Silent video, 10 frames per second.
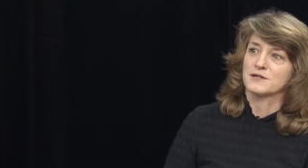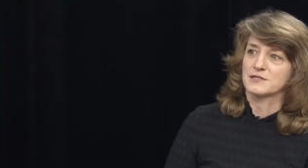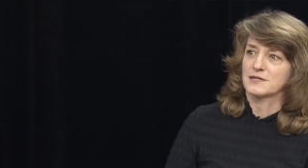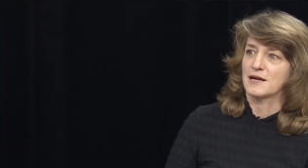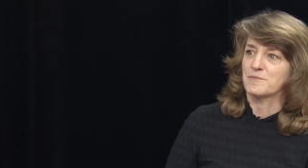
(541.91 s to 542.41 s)

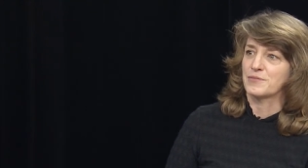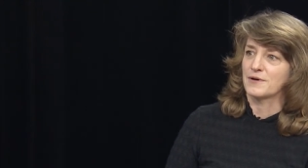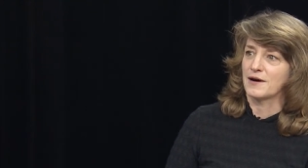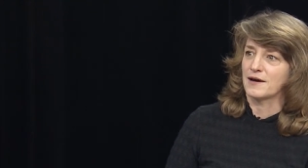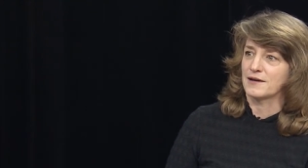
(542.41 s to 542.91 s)
escape.
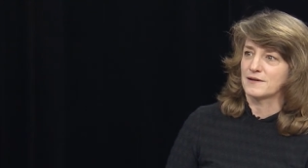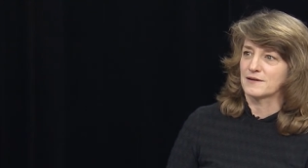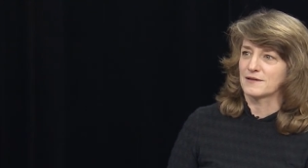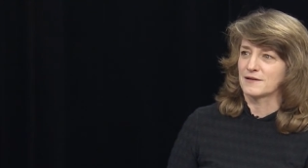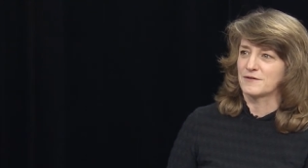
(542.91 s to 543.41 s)
I'd
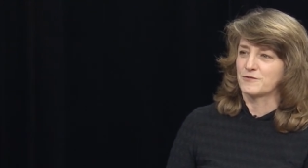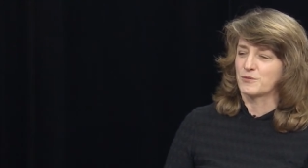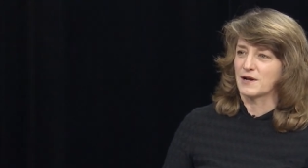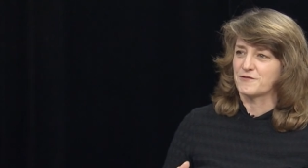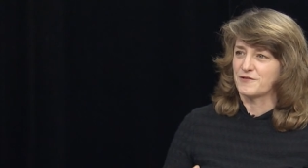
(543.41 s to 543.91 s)
lived
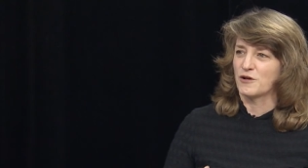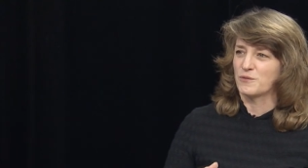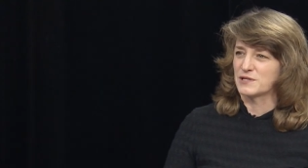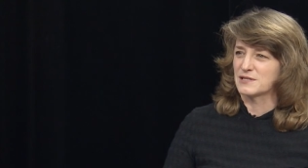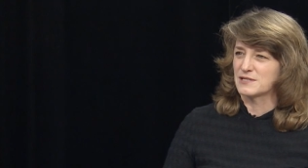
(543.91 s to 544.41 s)
what I felt was a